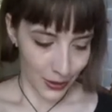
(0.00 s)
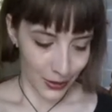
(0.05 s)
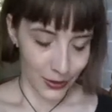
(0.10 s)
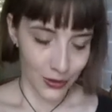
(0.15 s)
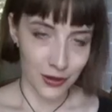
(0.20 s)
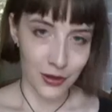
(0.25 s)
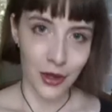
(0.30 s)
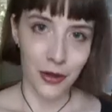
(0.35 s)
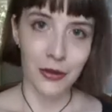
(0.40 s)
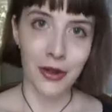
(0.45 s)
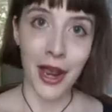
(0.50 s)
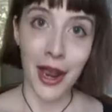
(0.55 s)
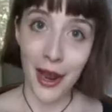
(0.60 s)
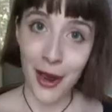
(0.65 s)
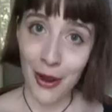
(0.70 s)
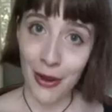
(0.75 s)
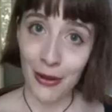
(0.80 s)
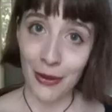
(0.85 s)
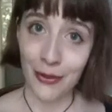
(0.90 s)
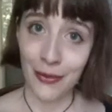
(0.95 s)
So
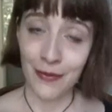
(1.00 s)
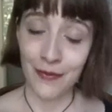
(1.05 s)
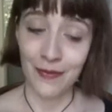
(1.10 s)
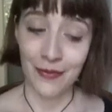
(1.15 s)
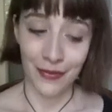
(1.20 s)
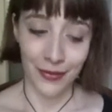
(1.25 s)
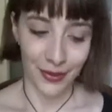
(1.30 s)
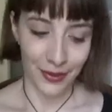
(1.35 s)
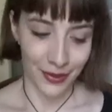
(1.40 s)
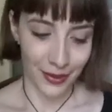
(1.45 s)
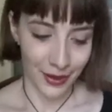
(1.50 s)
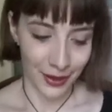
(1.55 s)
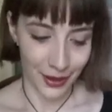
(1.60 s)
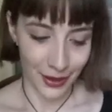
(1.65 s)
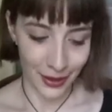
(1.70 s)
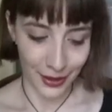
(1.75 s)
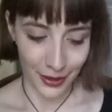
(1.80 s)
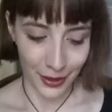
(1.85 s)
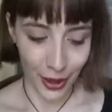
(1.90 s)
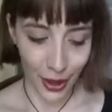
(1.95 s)
now,
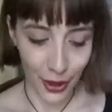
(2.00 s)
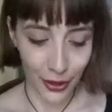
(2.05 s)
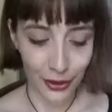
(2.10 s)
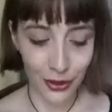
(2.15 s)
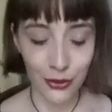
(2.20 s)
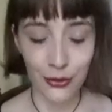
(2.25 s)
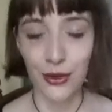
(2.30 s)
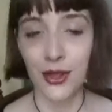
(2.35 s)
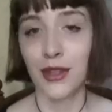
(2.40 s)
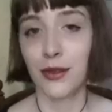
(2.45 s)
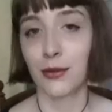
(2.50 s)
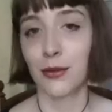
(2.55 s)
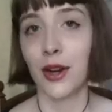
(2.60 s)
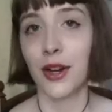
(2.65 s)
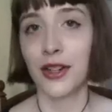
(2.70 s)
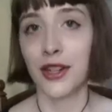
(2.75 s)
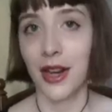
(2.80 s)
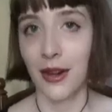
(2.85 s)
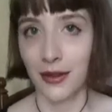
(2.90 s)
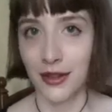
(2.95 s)
Carl and Louise
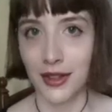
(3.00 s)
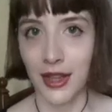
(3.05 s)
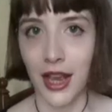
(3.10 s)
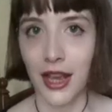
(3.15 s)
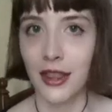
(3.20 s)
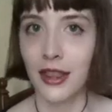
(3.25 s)
rush outside,